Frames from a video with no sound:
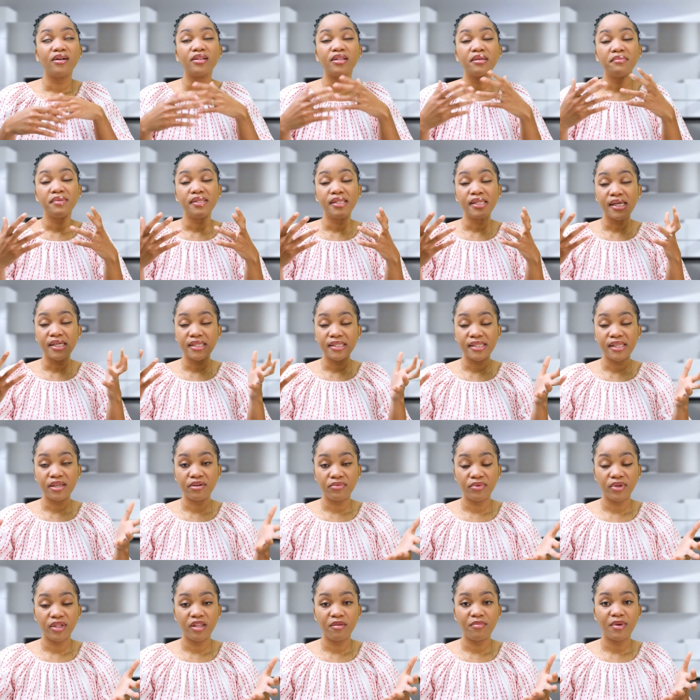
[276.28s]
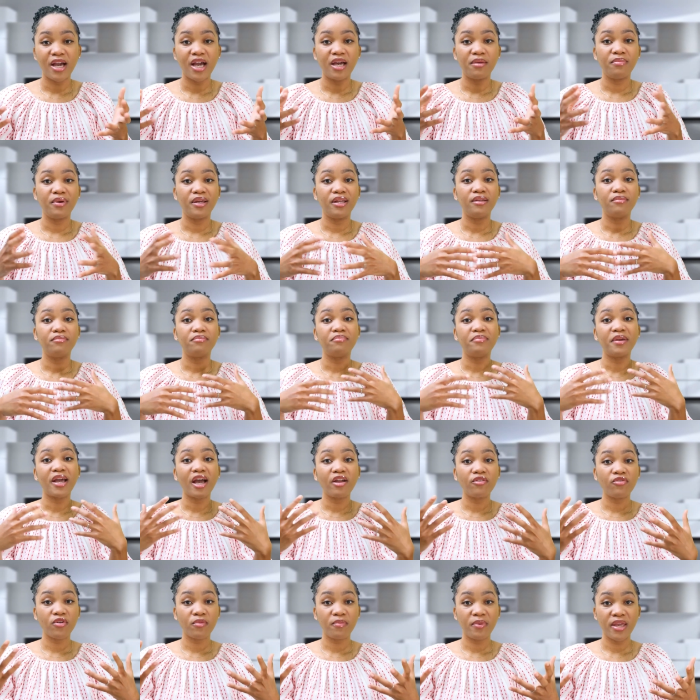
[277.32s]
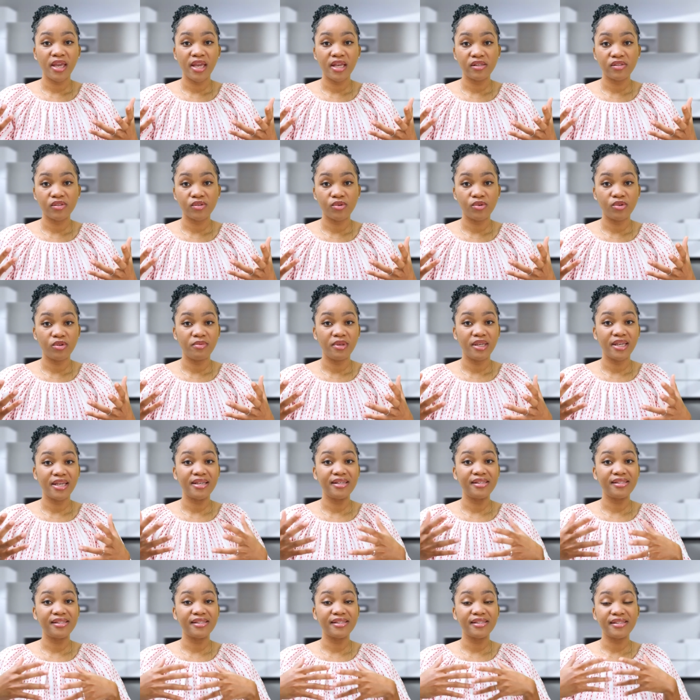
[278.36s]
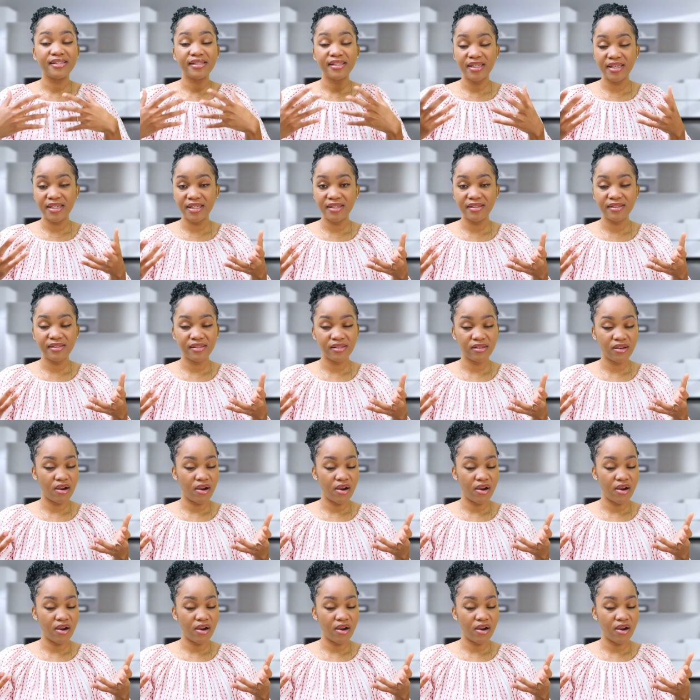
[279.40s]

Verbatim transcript: let me not say really bad, but bad for PA school because C's